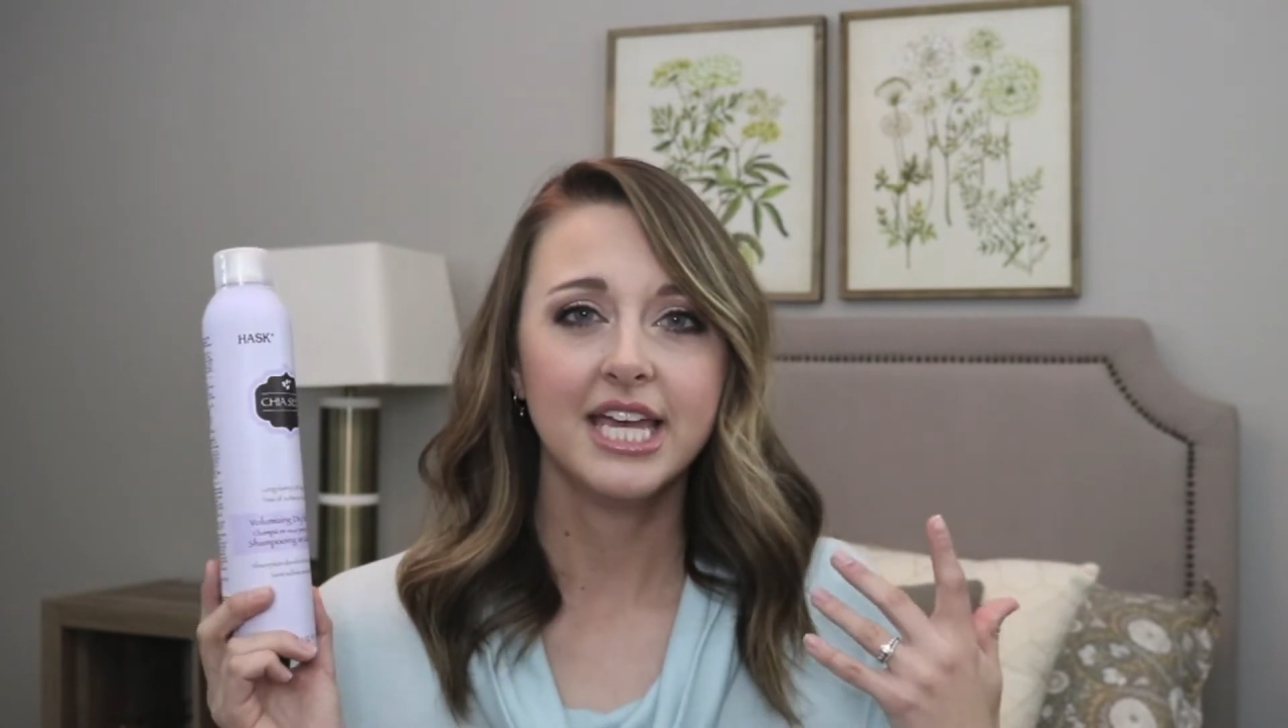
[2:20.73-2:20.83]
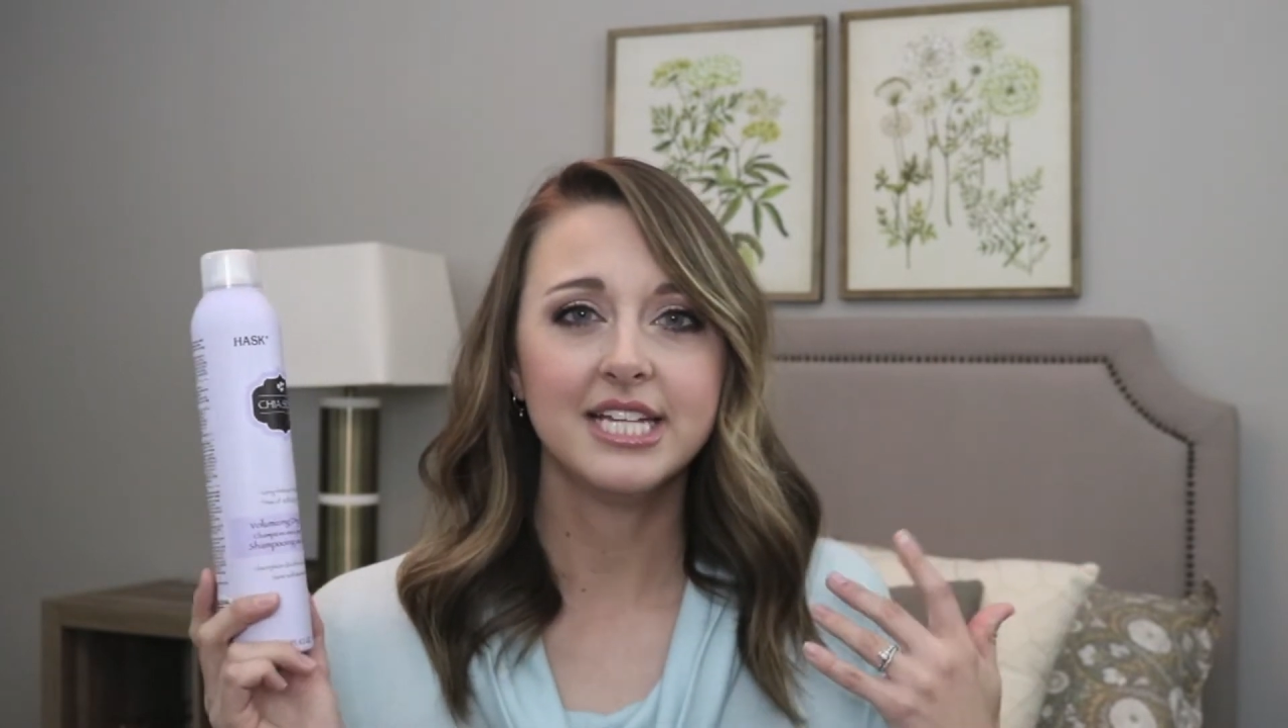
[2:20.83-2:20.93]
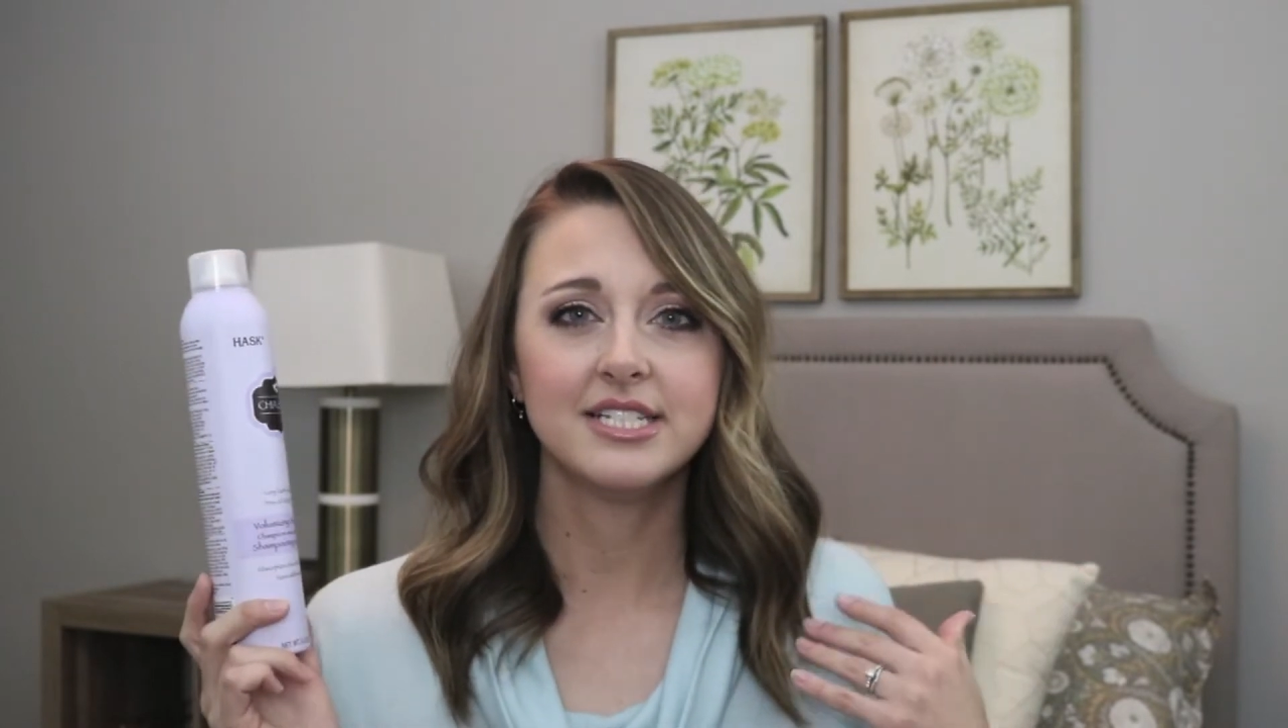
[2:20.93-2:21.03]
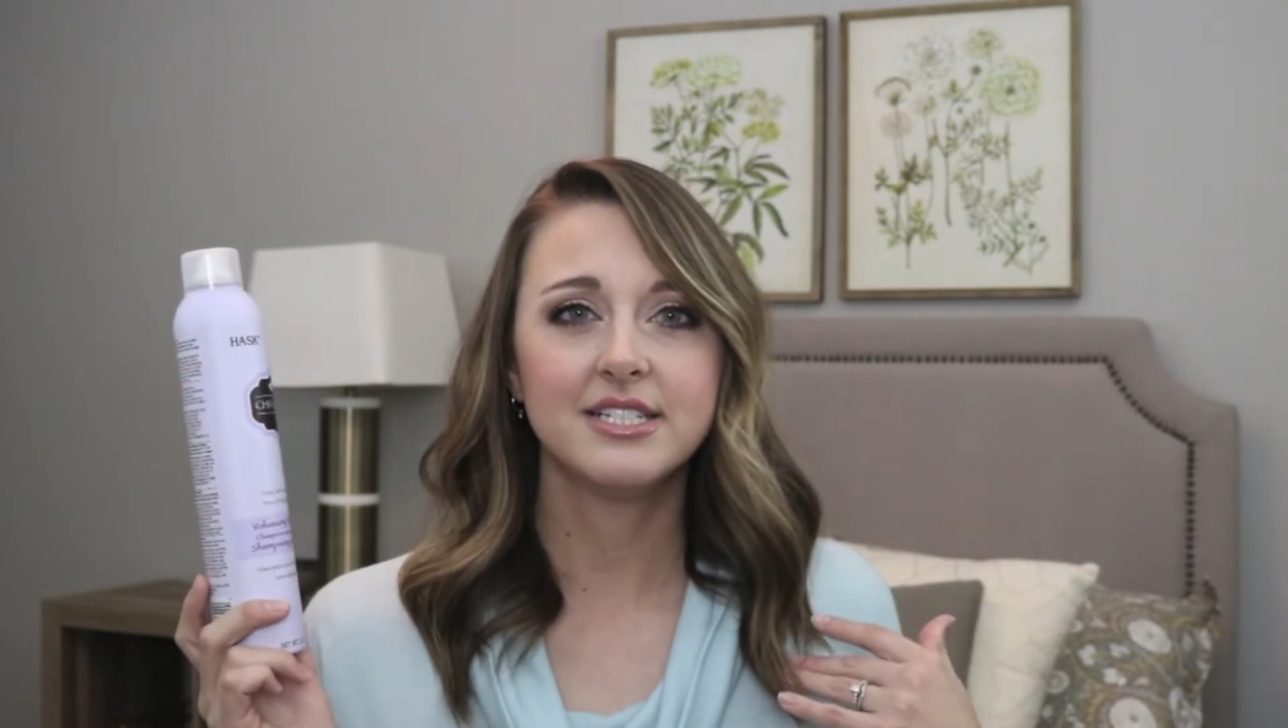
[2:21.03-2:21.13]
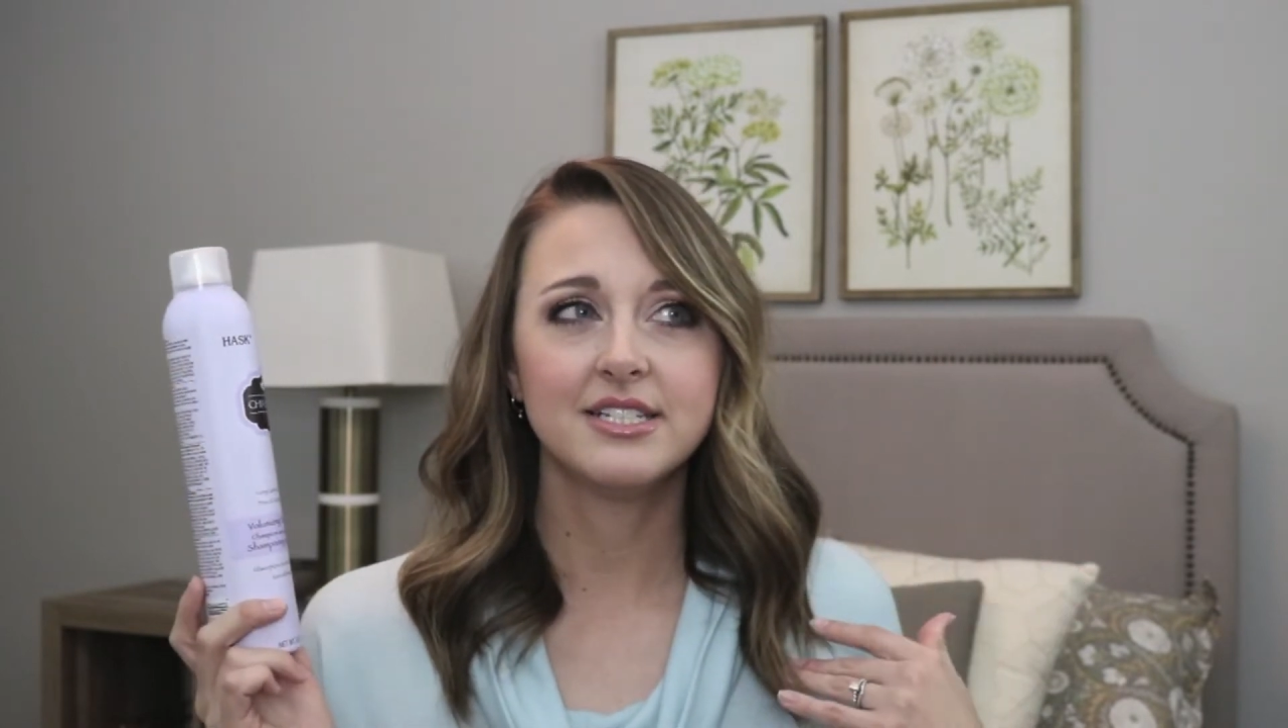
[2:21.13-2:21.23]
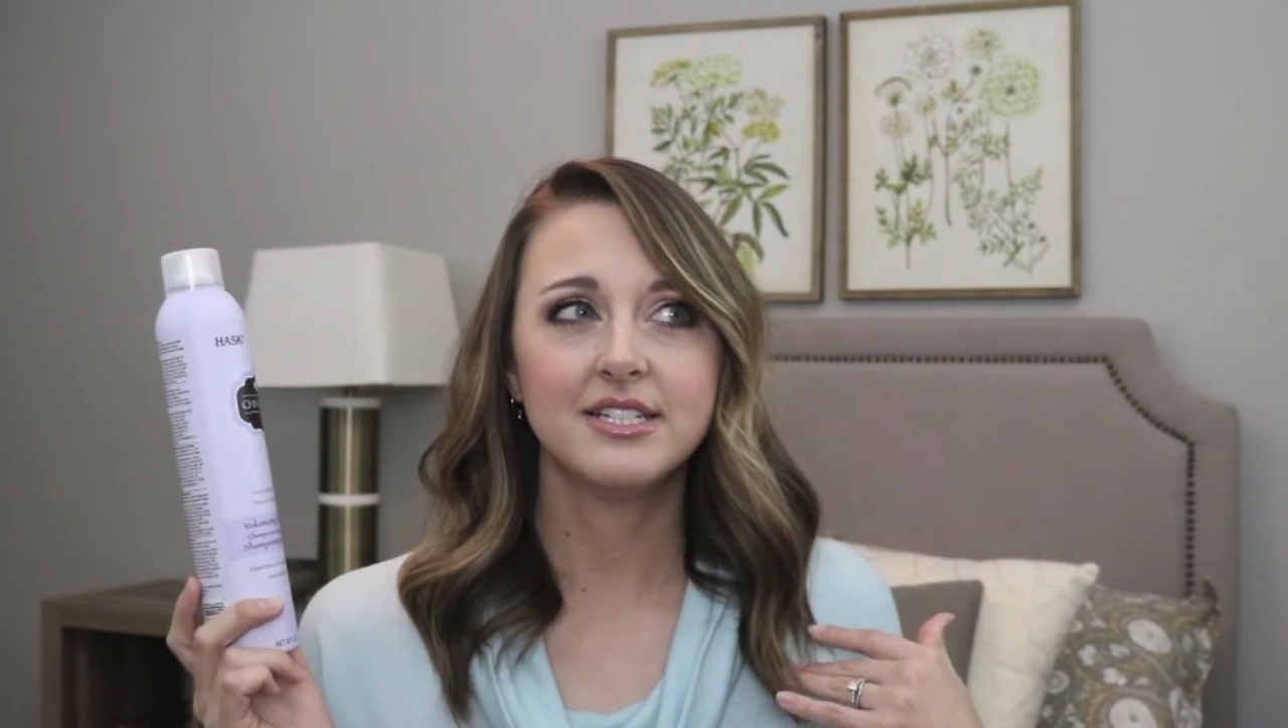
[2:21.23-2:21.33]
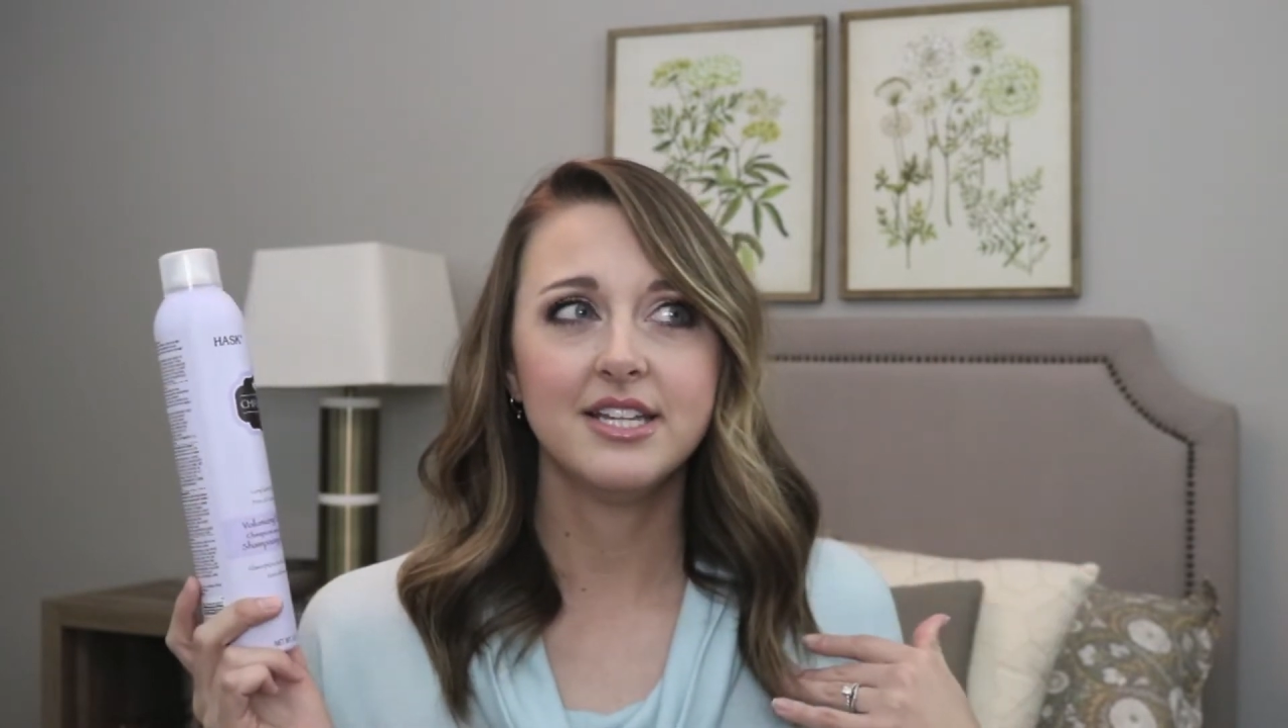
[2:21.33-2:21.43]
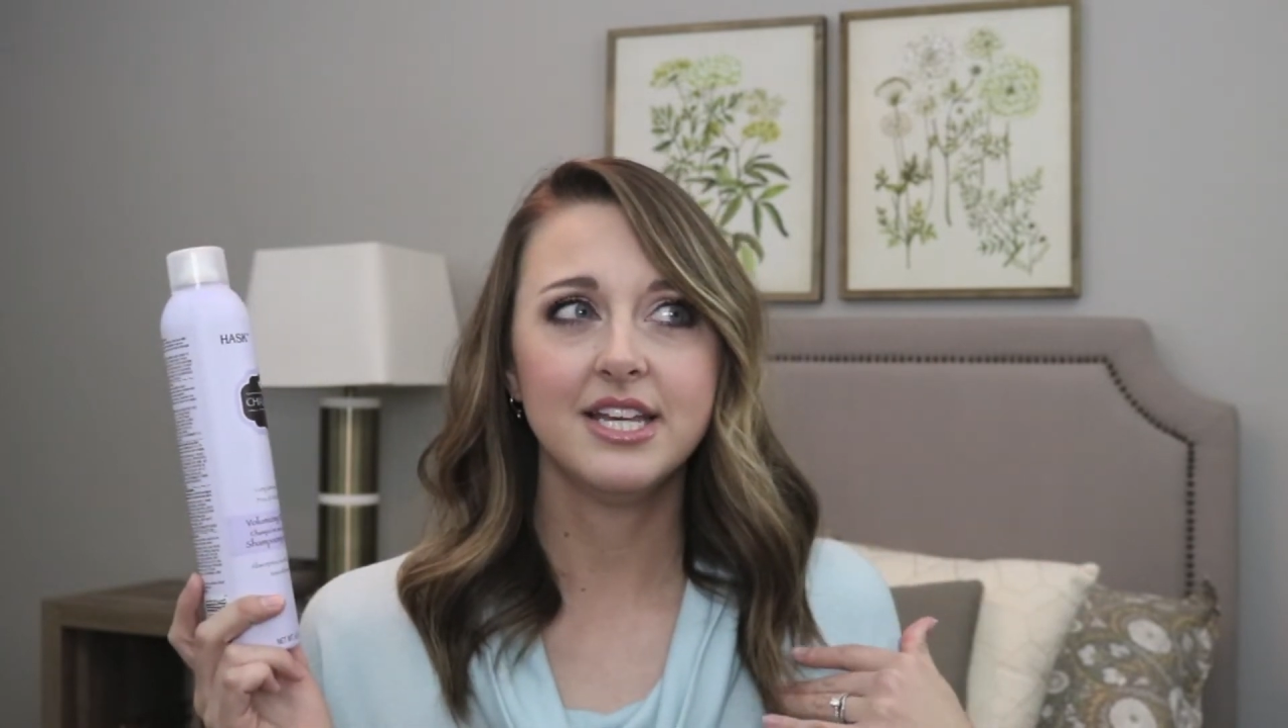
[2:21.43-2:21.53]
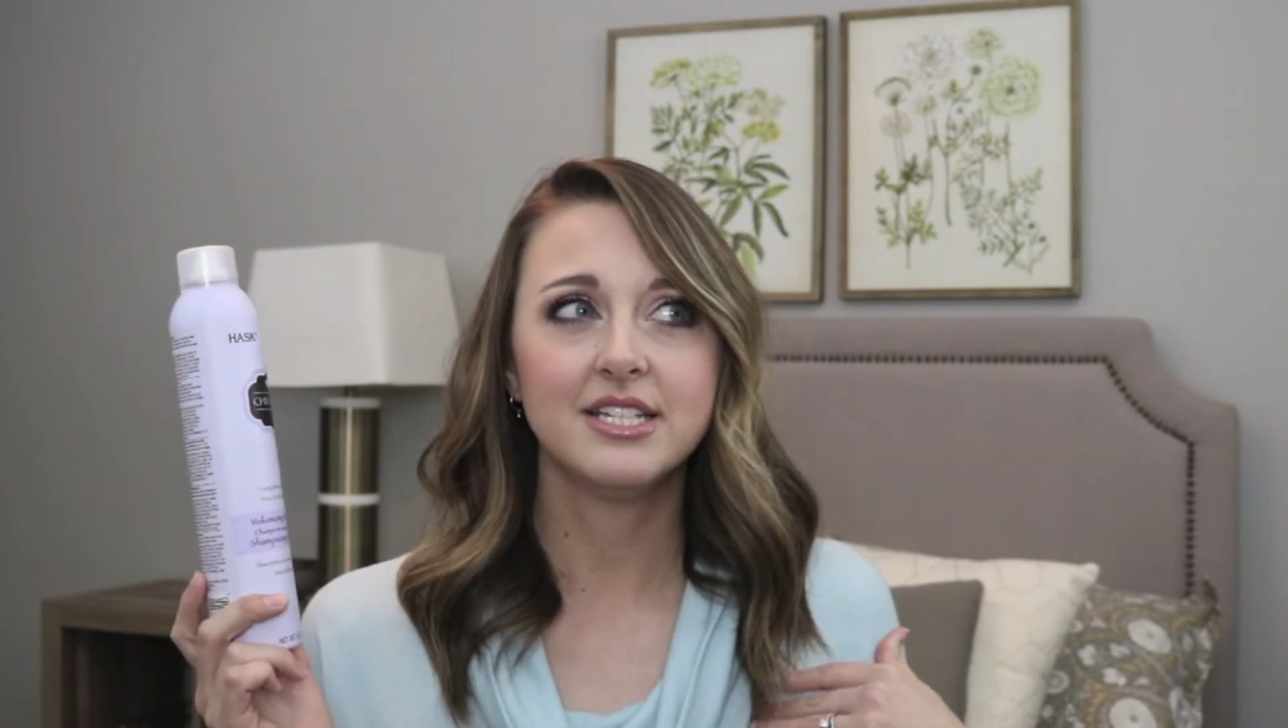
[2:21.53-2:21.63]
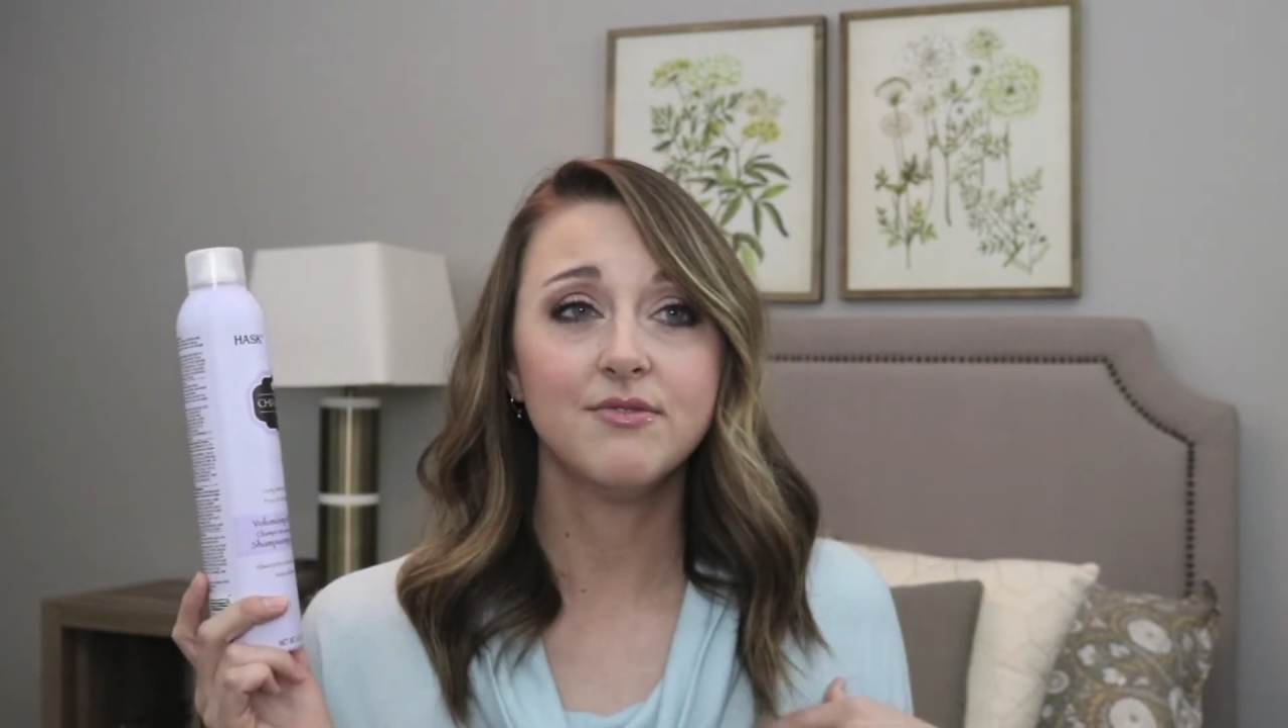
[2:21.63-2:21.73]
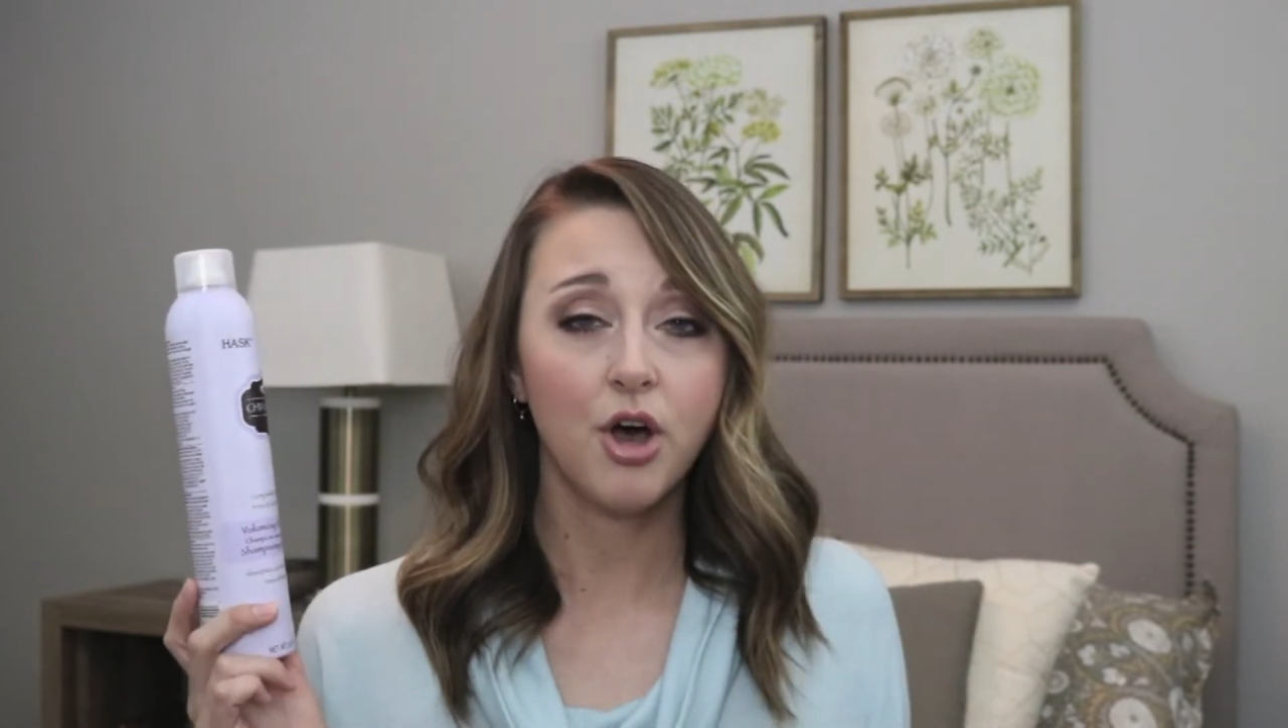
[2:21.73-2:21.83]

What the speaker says: It is